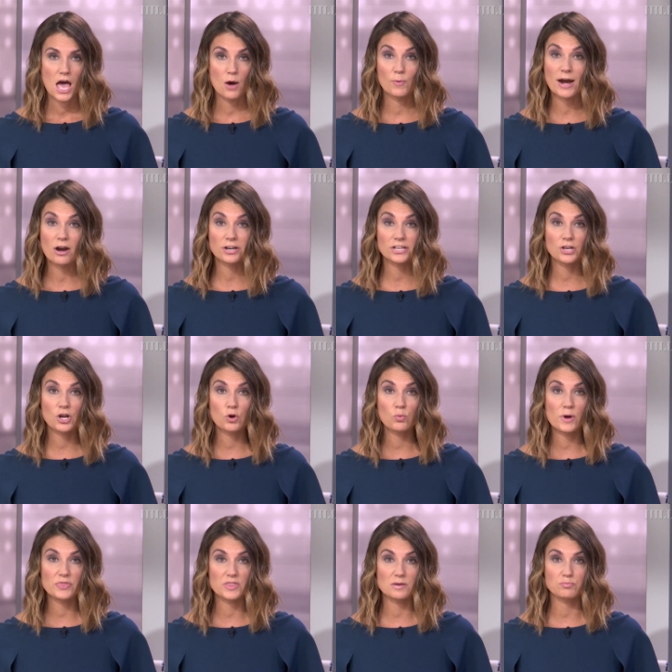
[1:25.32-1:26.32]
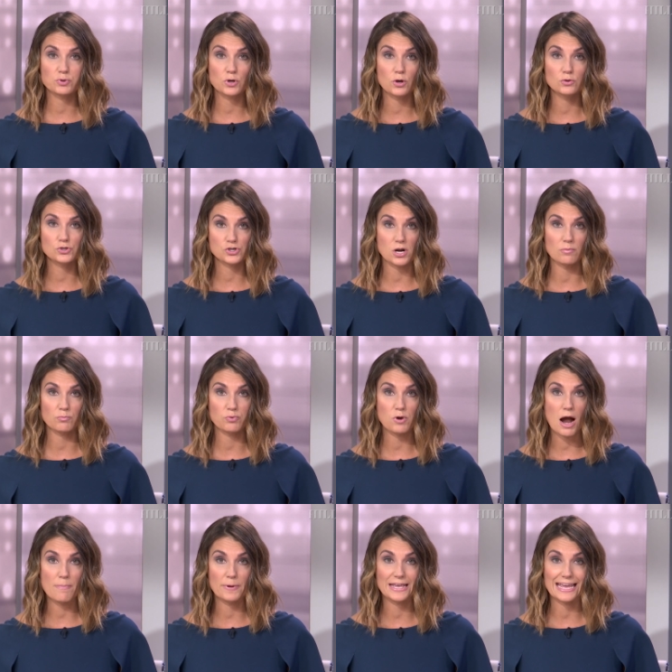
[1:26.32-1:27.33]
And we already know what the pro-Trump
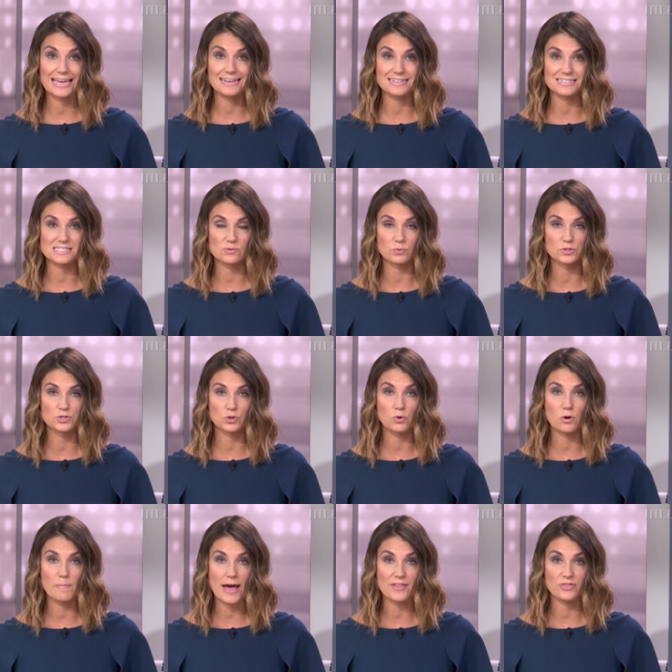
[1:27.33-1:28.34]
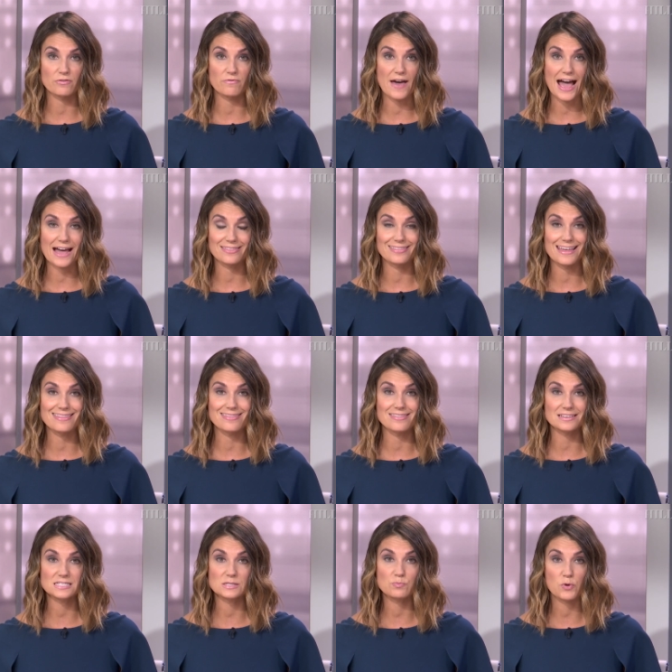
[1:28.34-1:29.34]
propagandists will do about the fact
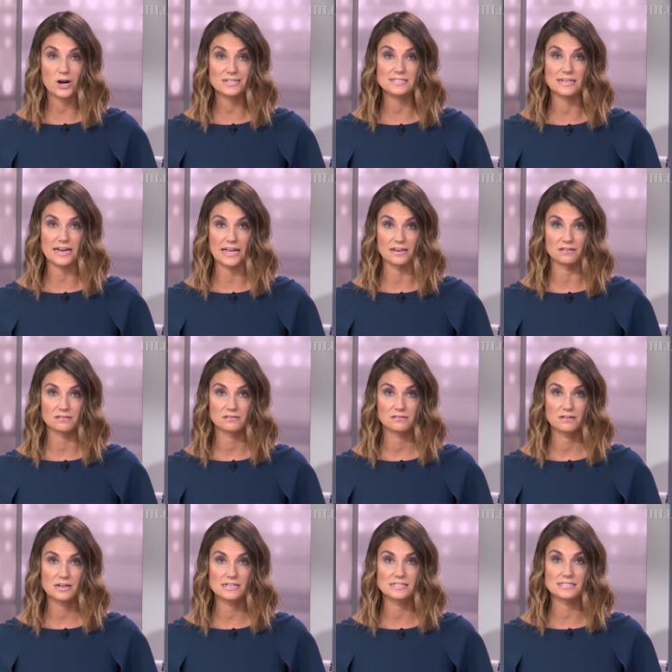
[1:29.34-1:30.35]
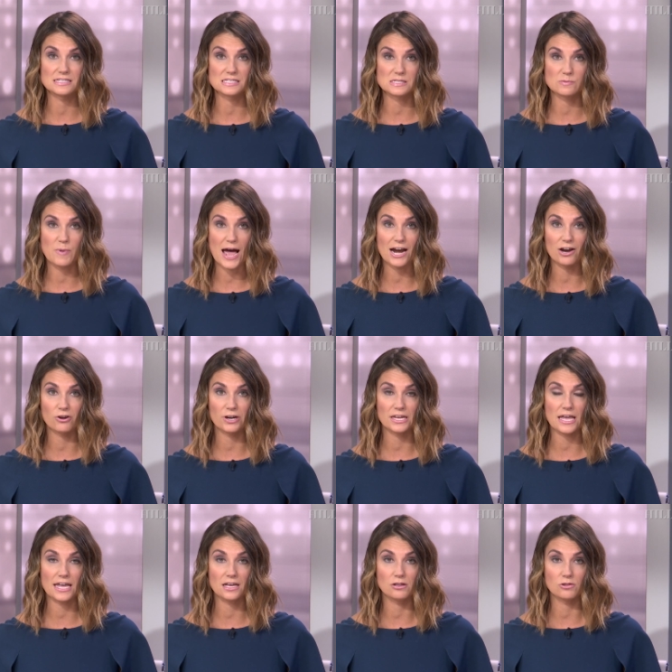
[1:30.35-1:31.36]
that this president is
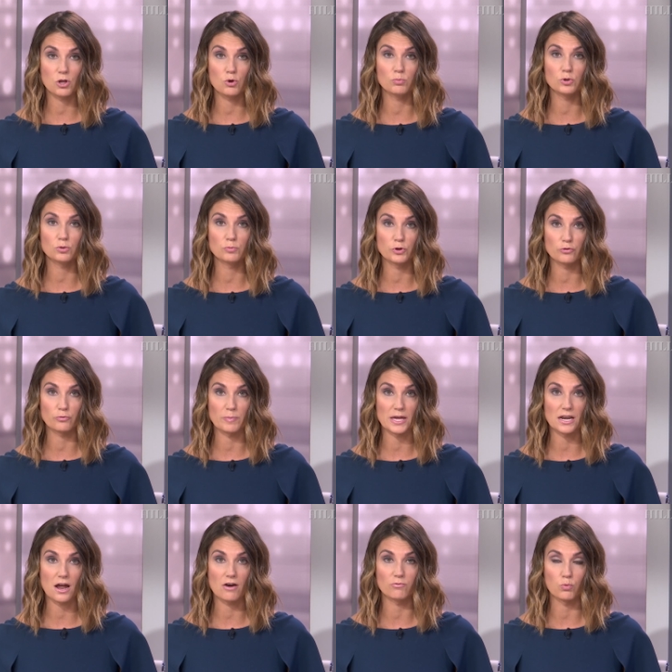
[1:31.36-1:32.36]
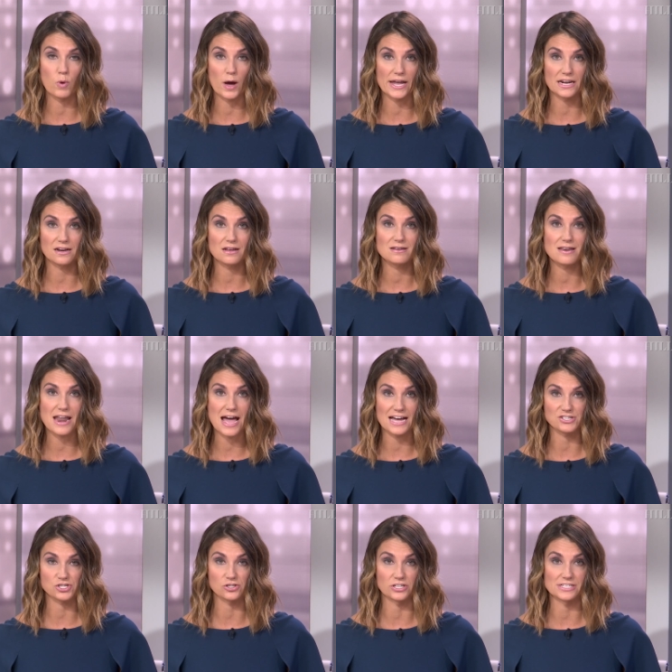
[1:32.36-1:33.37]
inspiring a global movement of white
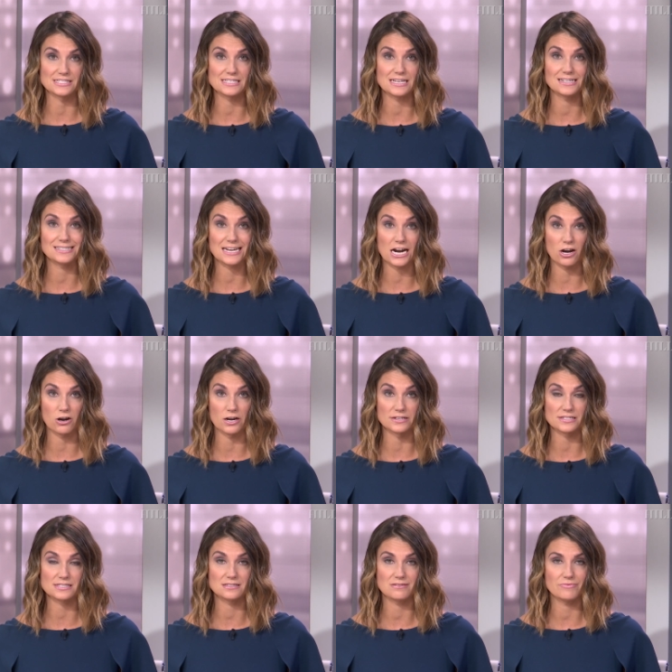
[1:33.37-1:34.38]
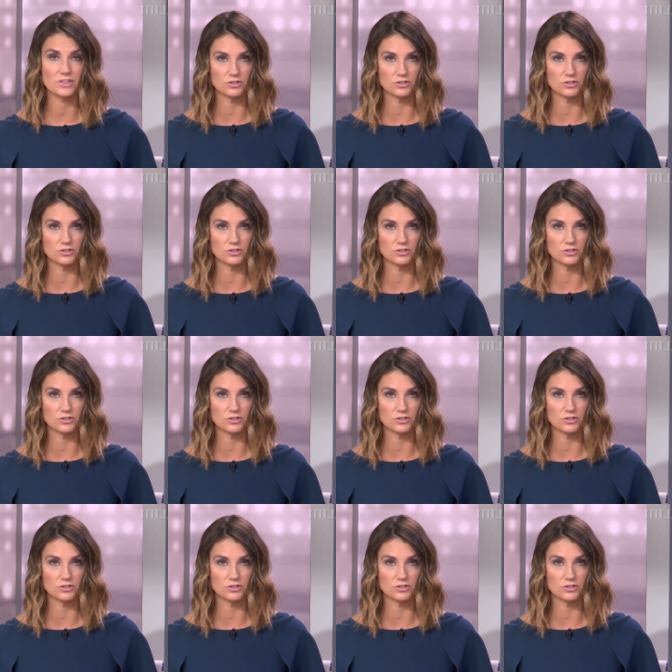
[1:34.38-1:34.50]
nationalist terrorists.